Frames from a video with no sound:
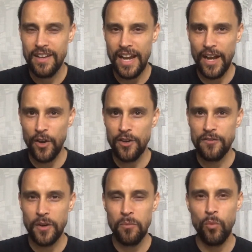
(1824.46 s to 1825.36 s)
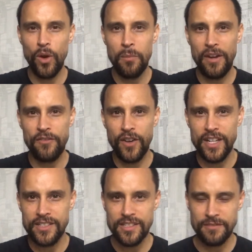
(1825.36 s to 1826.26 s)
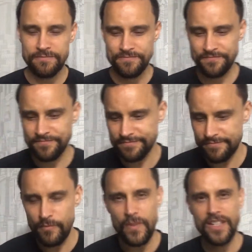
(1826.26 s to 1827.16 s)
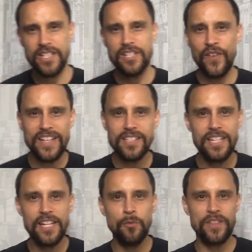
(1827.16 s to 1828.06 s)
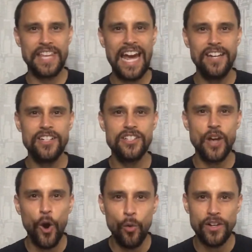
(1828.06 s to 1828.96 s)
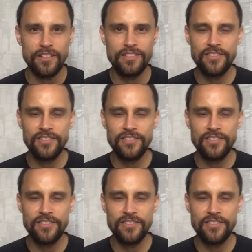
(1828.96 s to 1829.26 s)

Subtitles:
I heard from one of my friends, she's fascinated with Candace Owen.